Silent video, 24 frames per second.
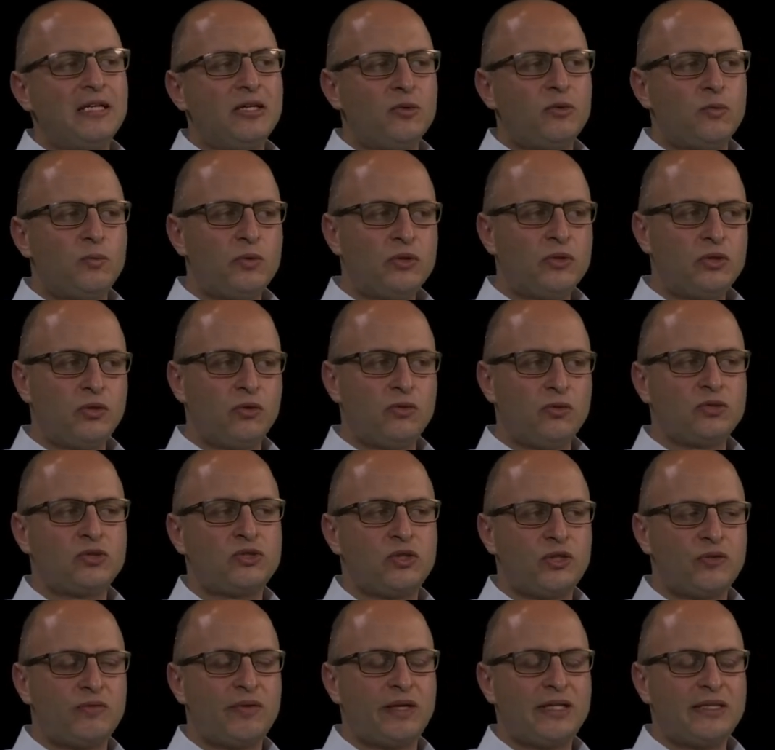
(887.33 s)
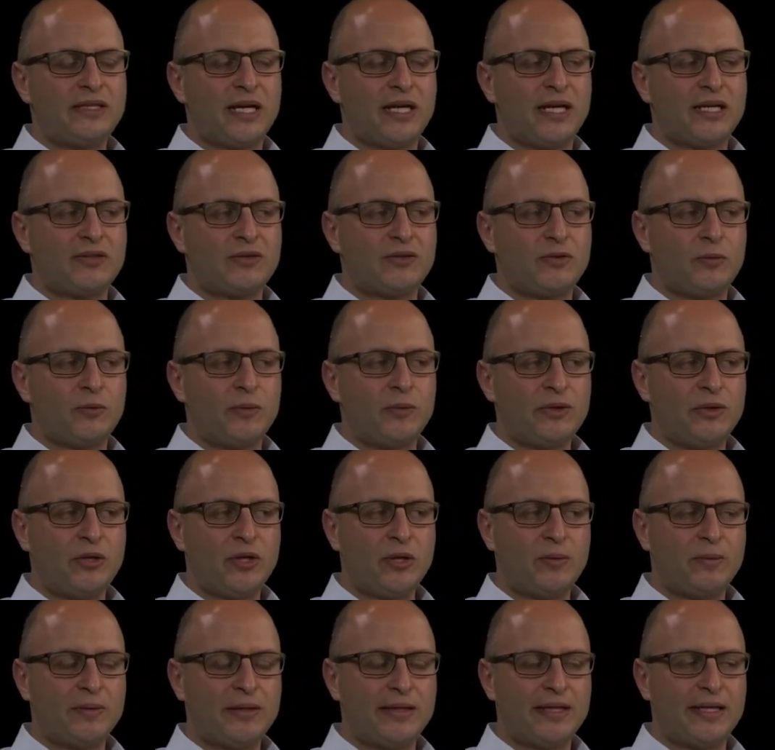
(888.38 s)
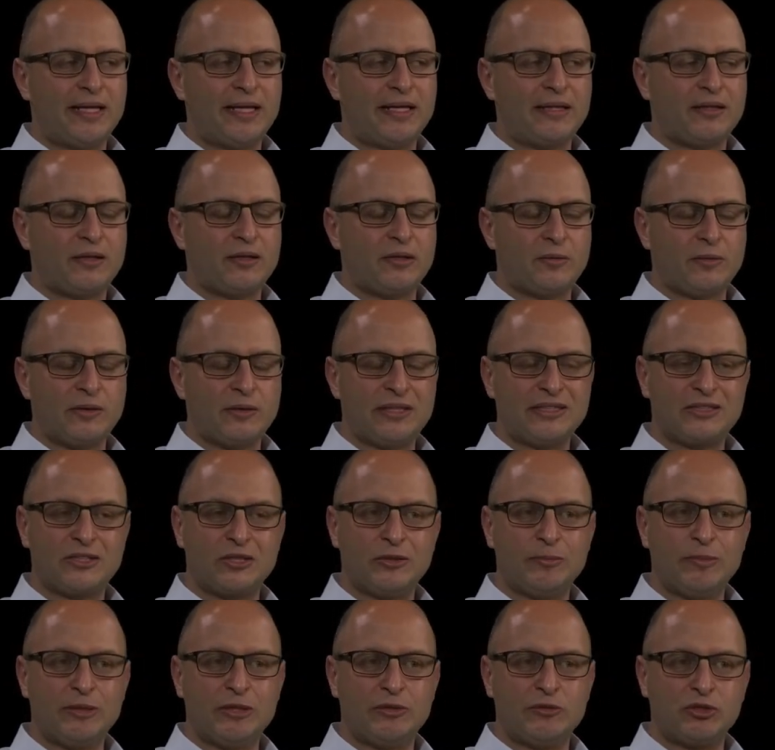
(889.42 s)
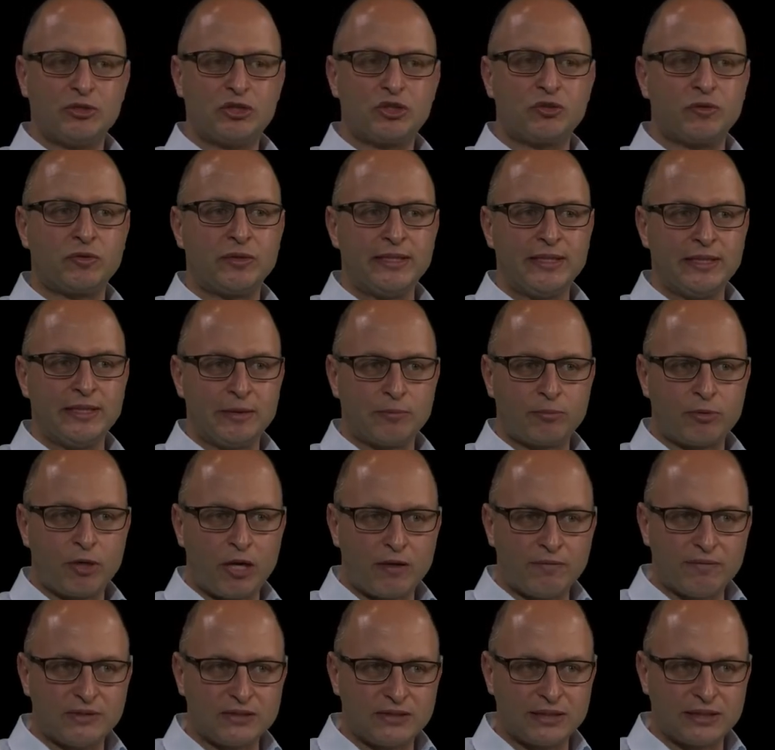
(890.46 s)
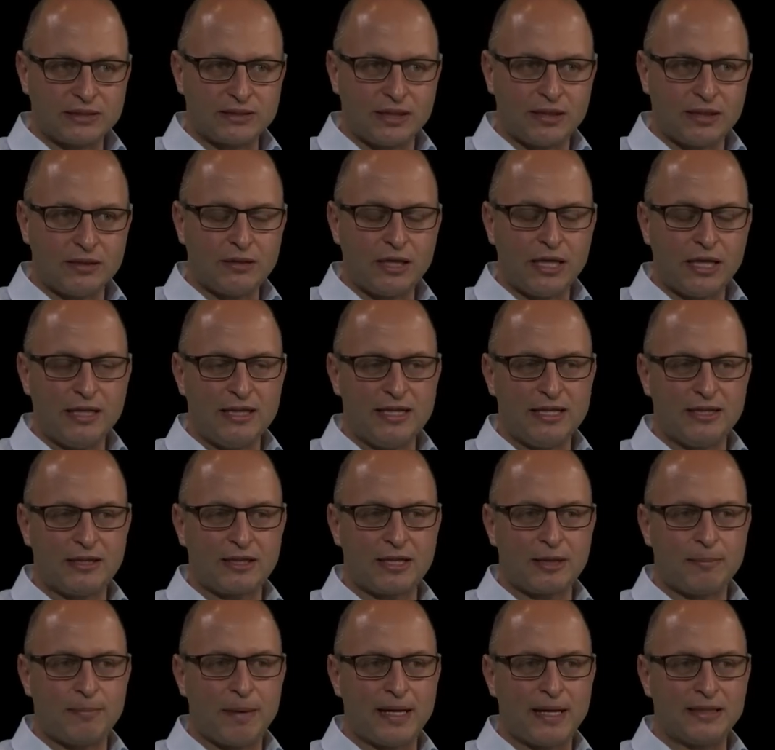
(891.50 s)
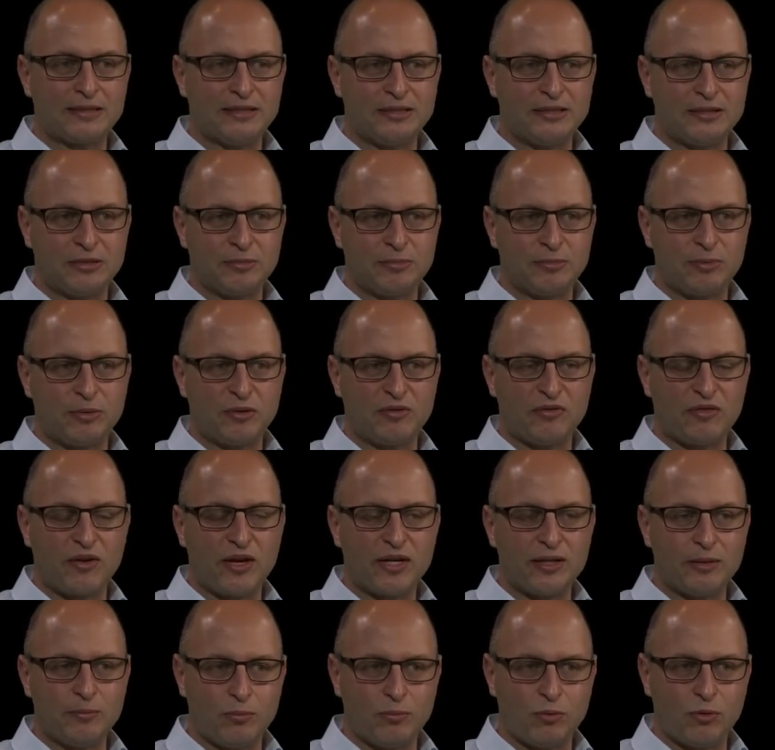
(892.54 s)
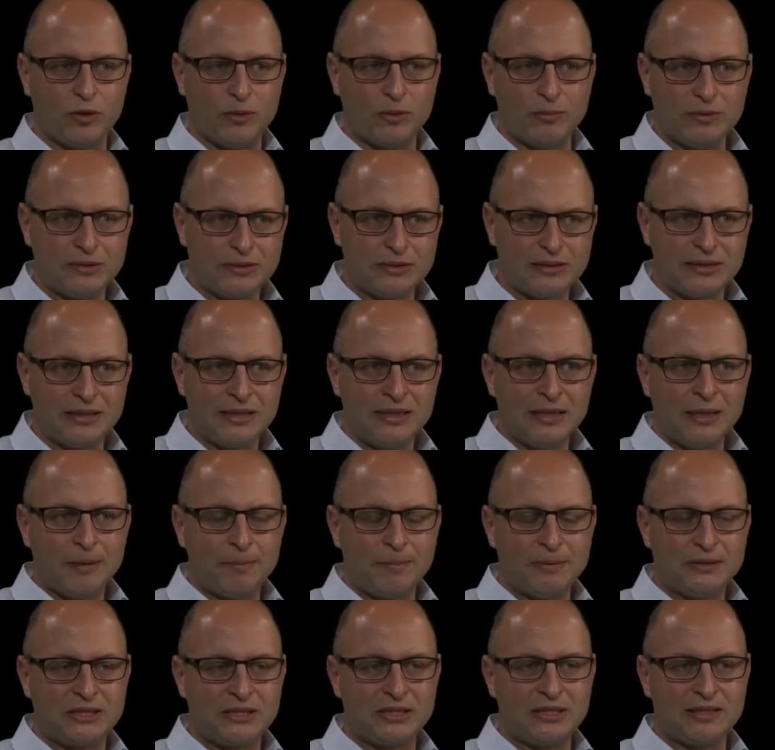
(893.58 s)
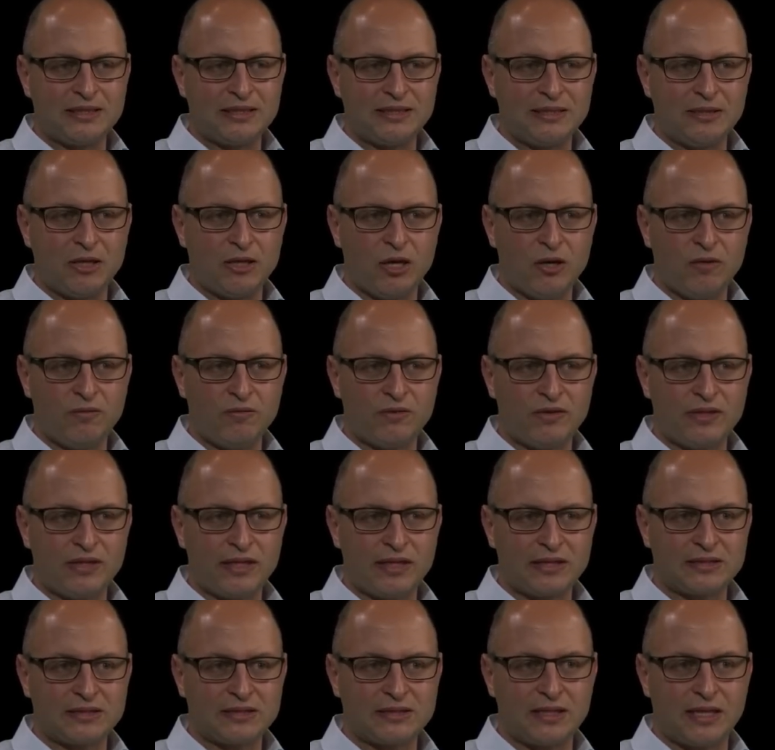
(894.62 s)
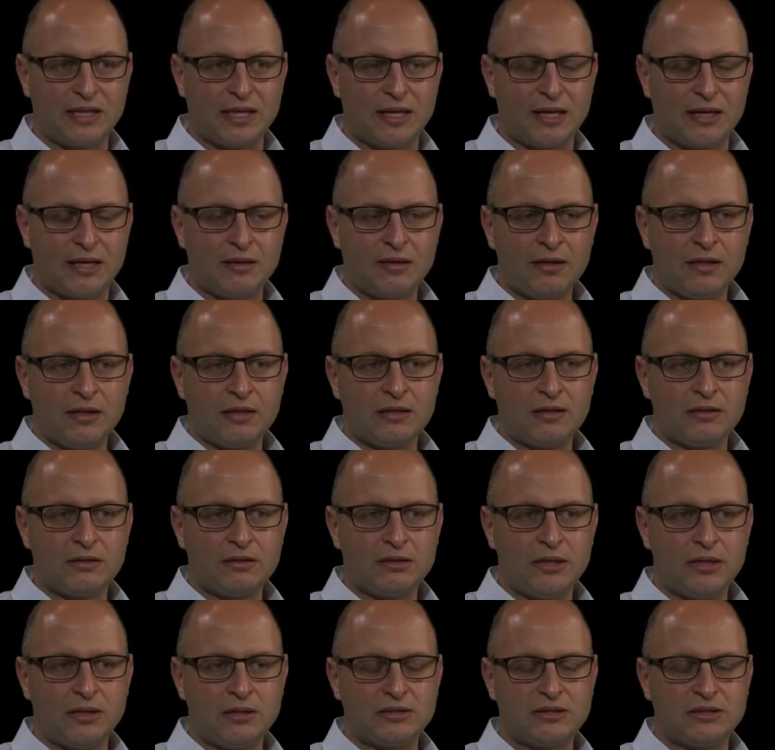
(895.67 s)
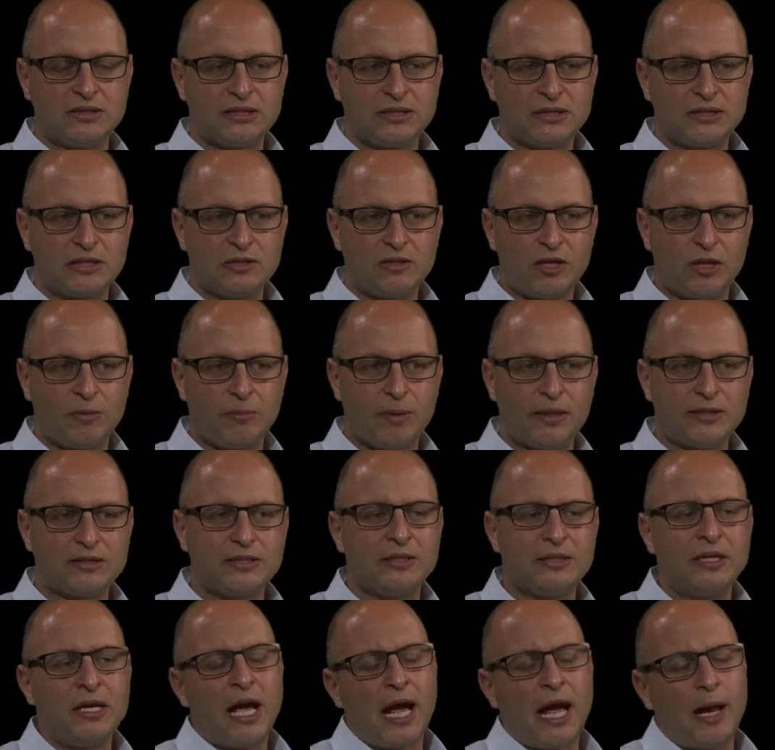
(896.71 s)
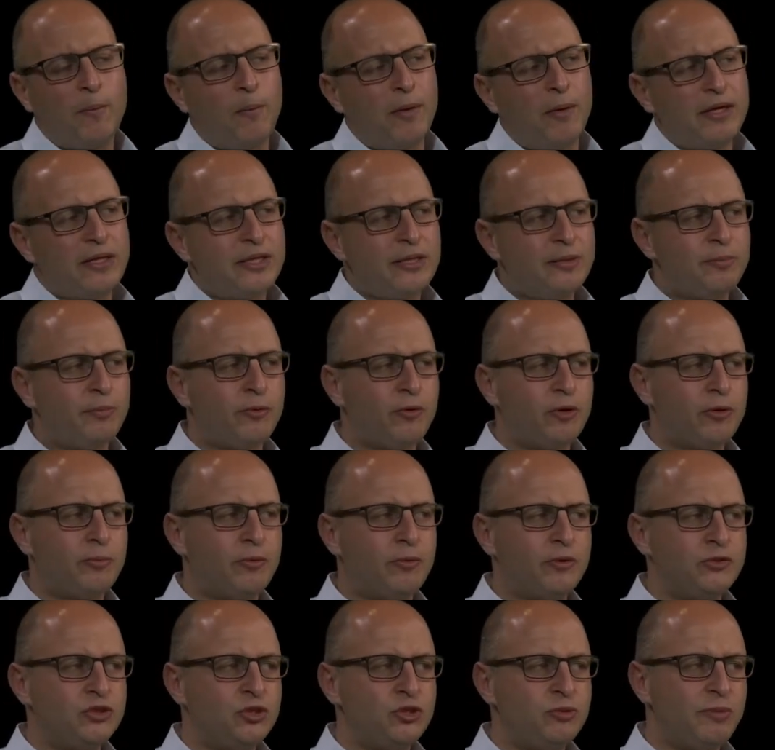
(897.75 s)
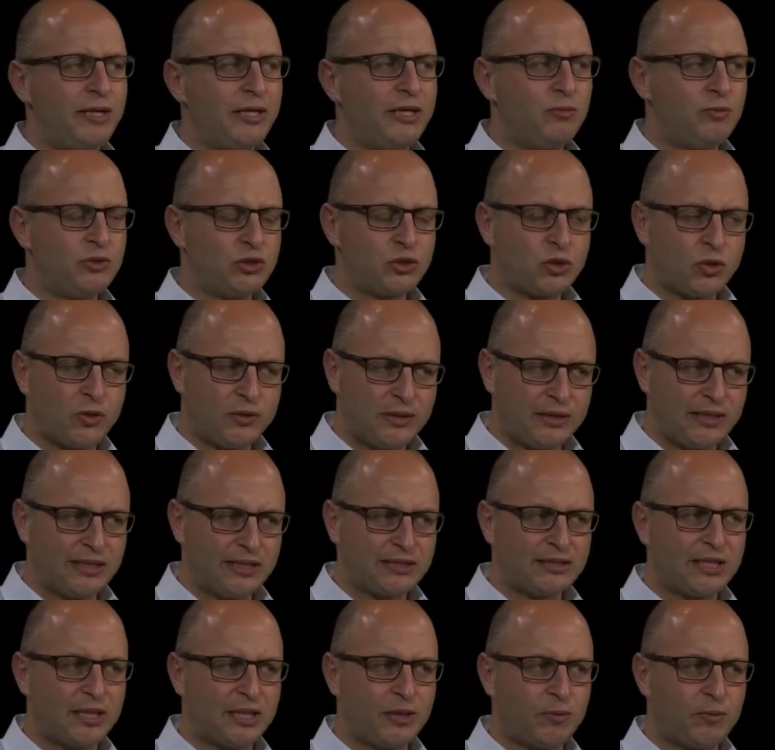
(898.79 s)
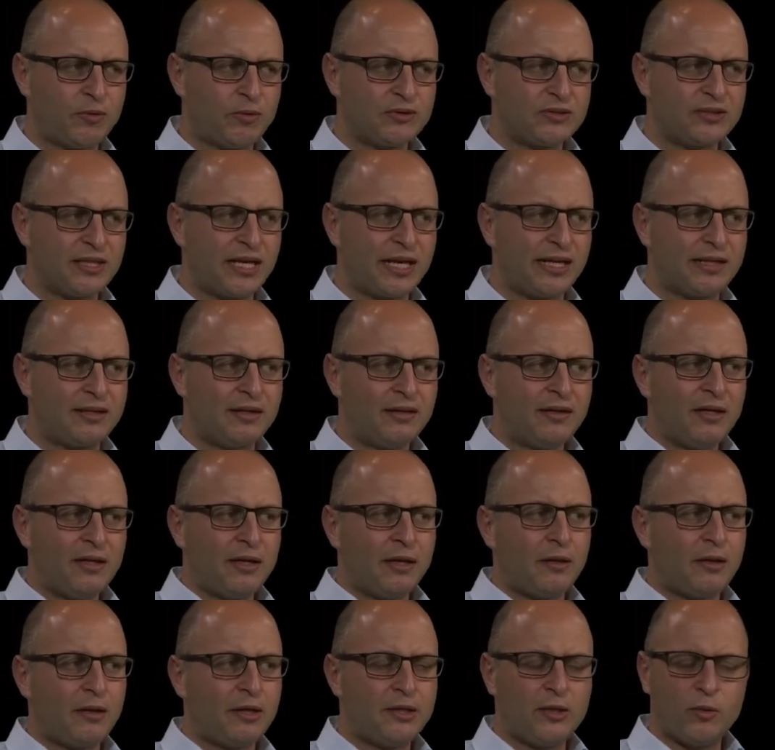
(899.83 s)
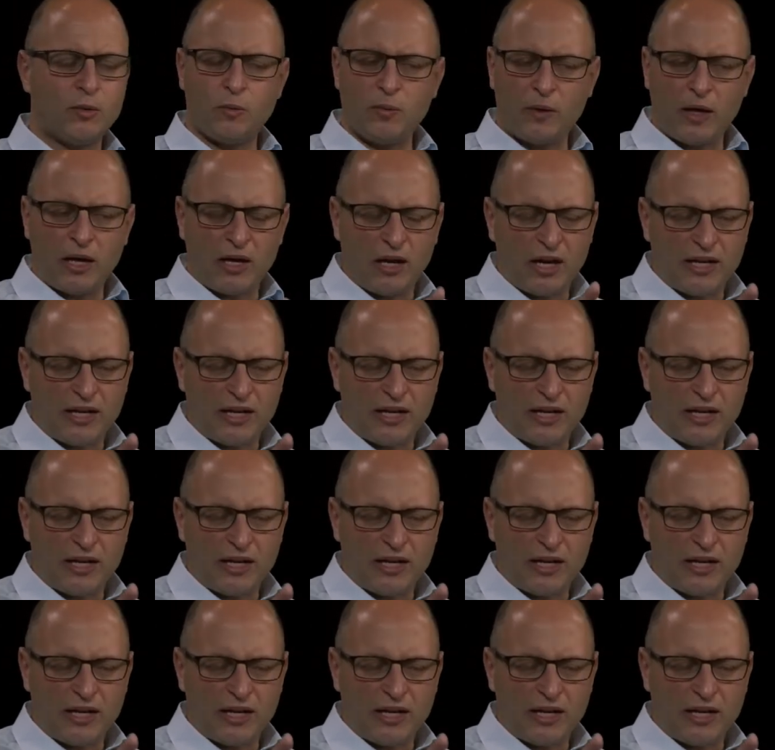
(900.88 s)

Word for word: with your survey data, we're knowing that there's going to be a retreat in the private sector and their capacity to provide employment, particularly over the next. Uh, you know six to nine months. And one of the important points you made with Tony yesterday was that you know uh,